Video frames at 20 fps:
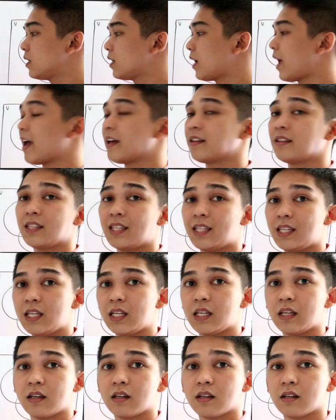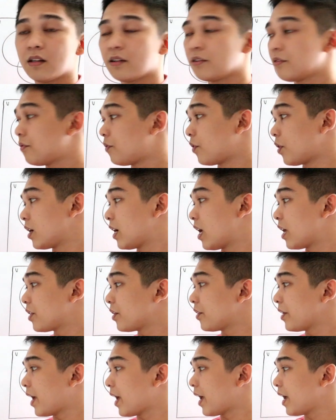and D. For
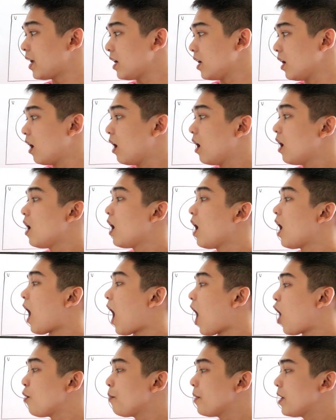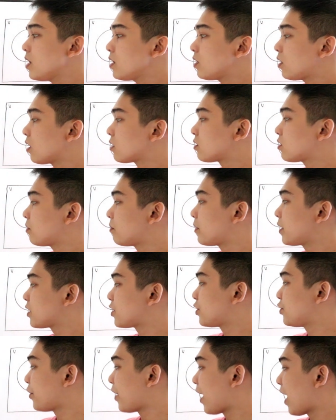letter A, how many customers
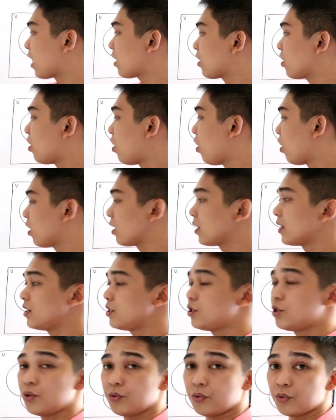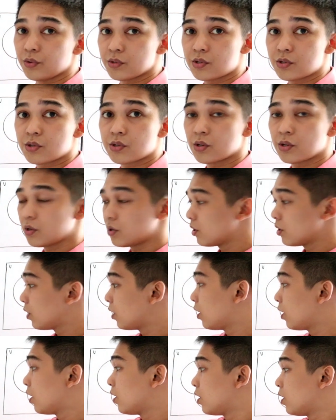drank only juice?
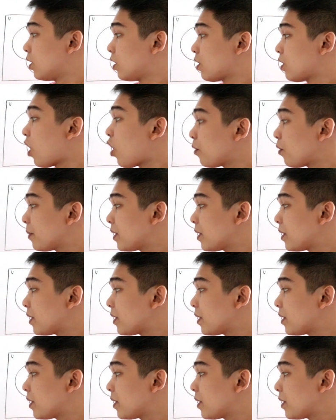How